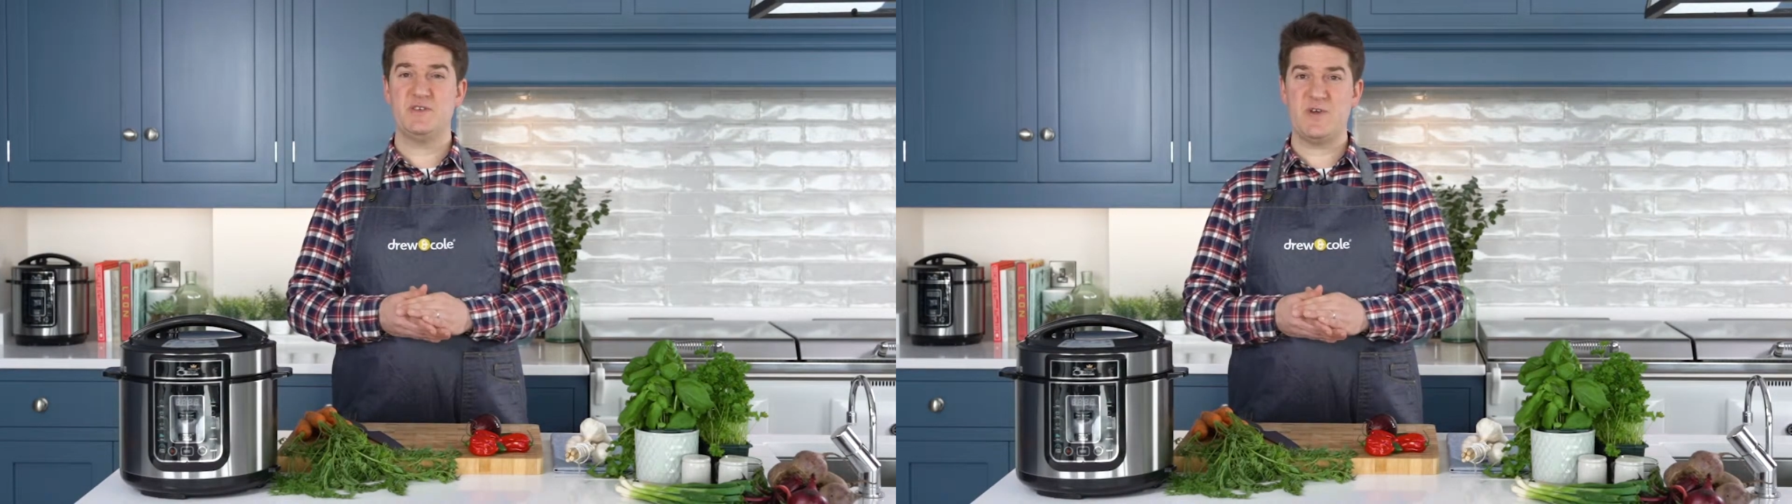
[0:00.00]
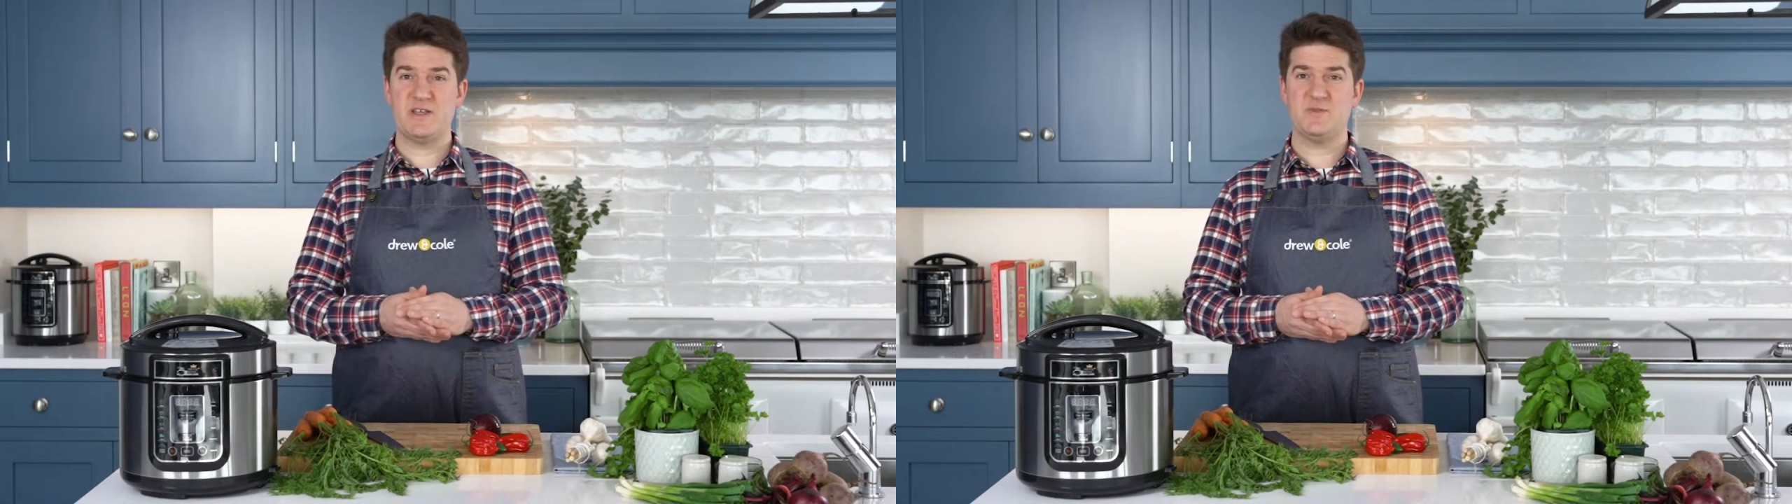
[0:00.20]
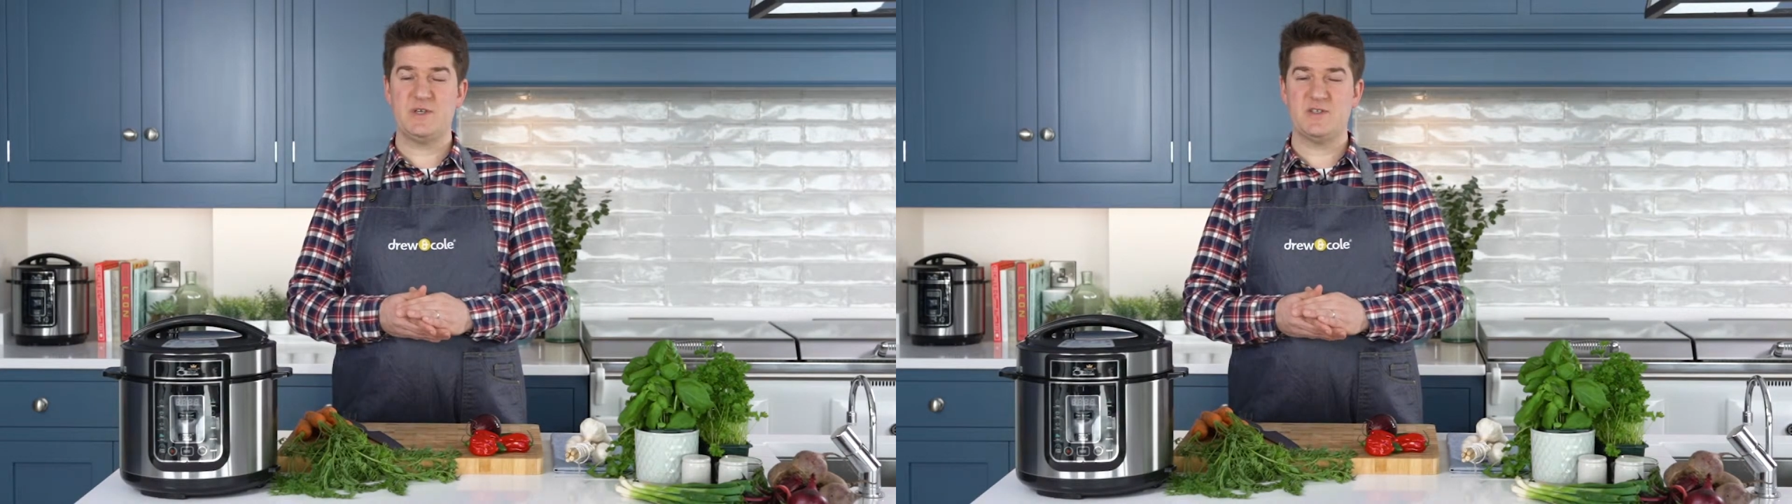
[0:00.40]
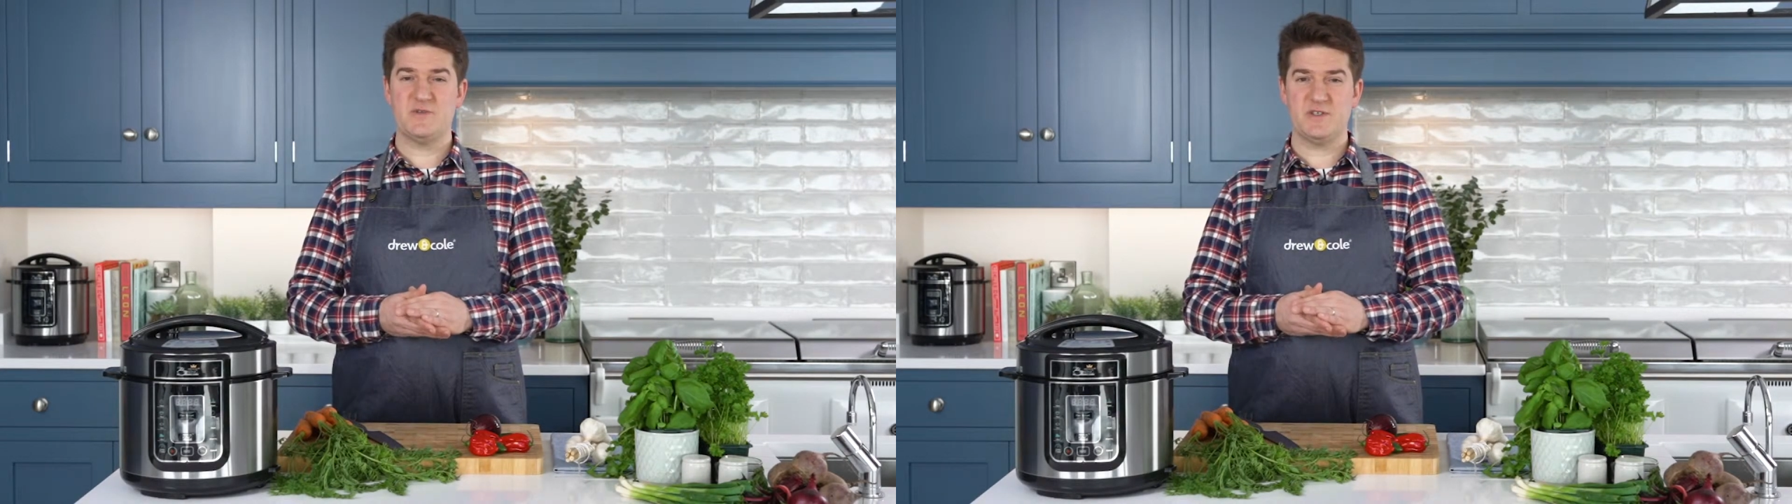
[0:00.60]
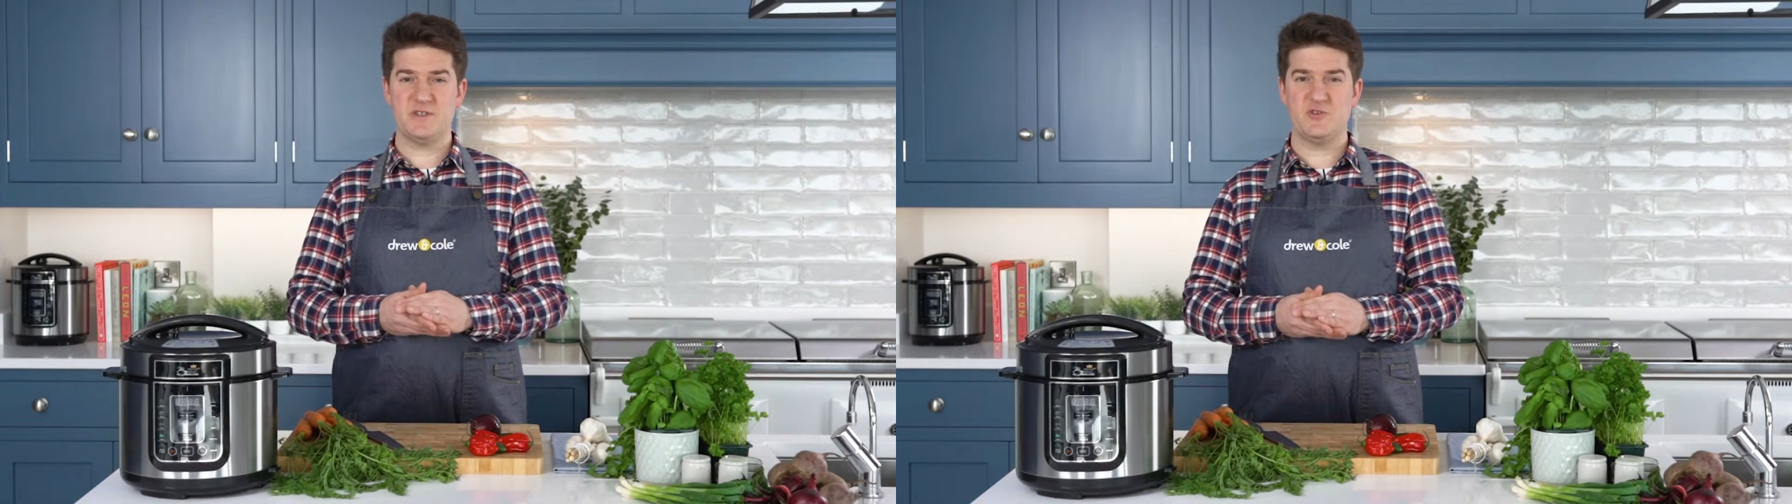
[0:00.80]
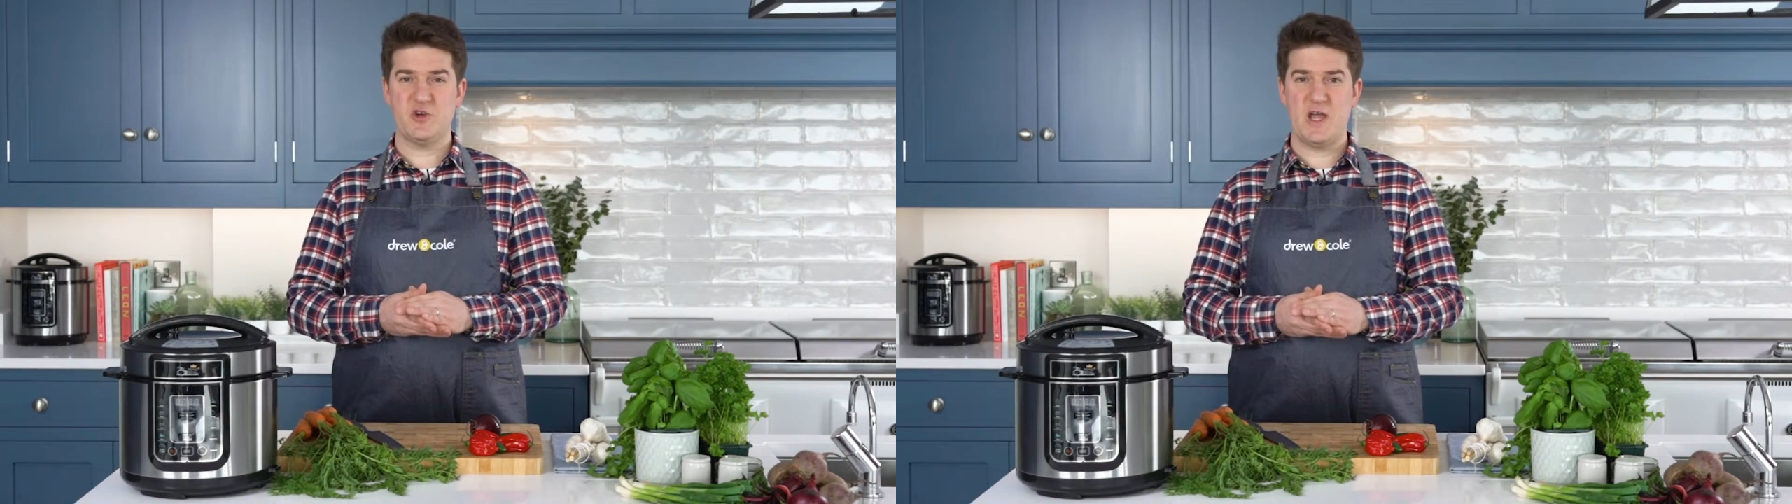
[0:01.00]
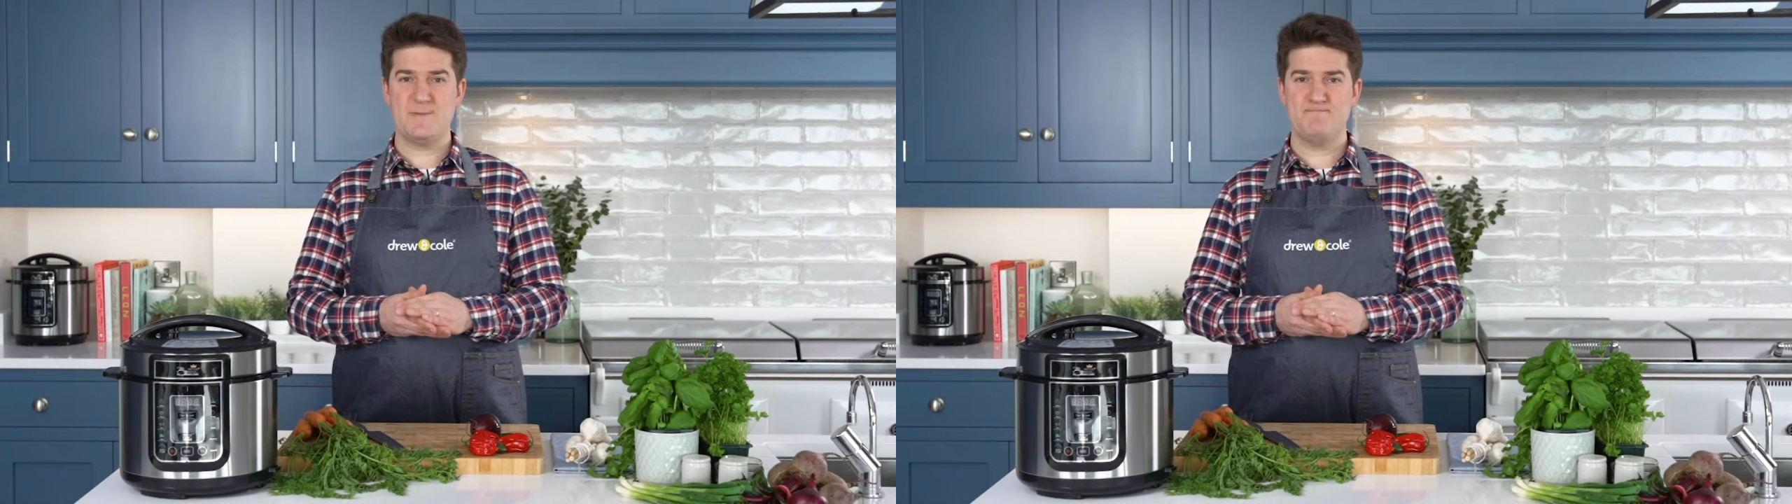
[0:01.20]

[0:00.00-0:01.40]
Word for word: of recipes for us to try.